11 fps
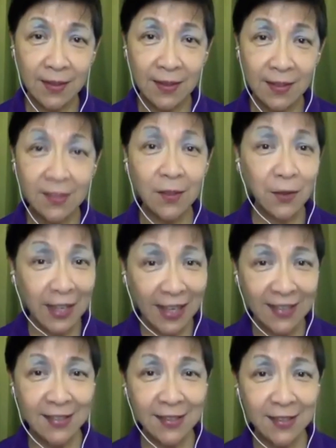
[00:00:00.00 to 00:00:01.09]
So
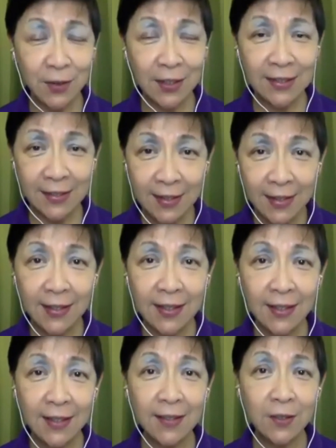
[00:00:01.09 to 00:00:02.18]
yes, you can
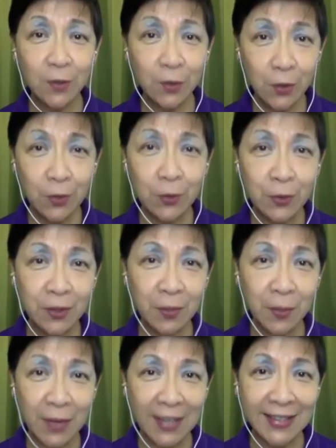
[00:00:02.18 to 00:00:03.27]
certainly do your
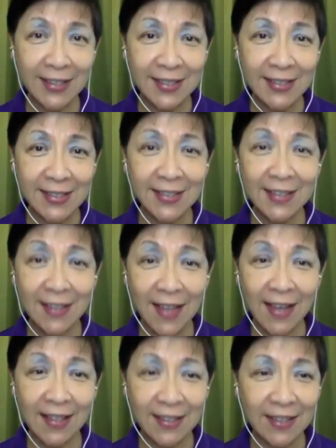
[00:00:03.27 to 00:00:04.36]
practice
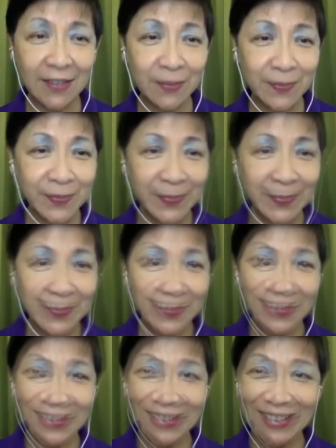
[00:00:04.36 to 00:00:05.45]
lying down.
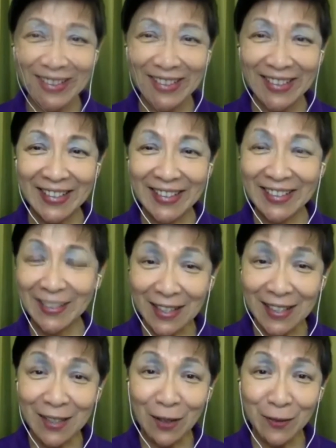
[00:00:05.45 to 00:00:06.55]
So that's
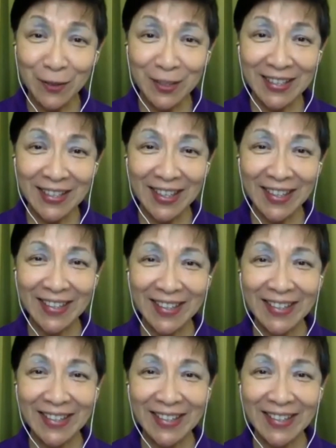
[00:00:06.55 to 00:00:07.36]
all for today.